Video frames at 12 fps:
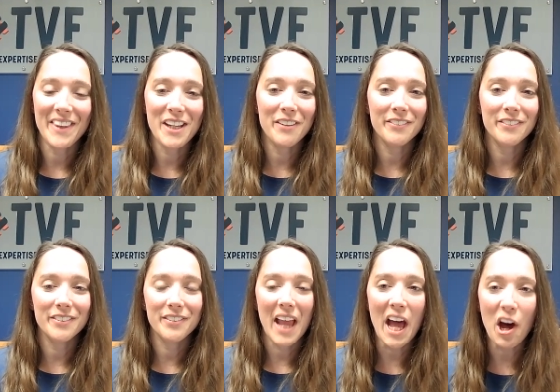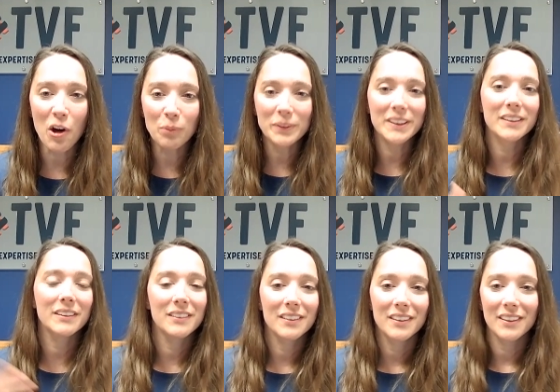They've helped
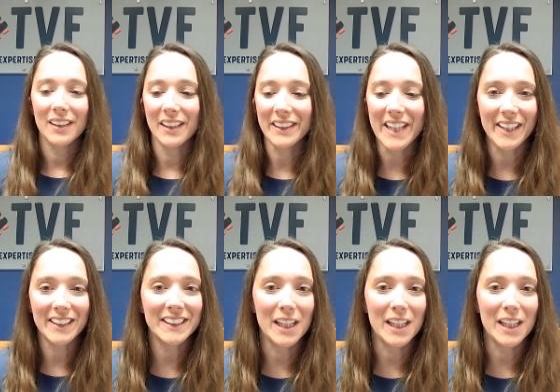get us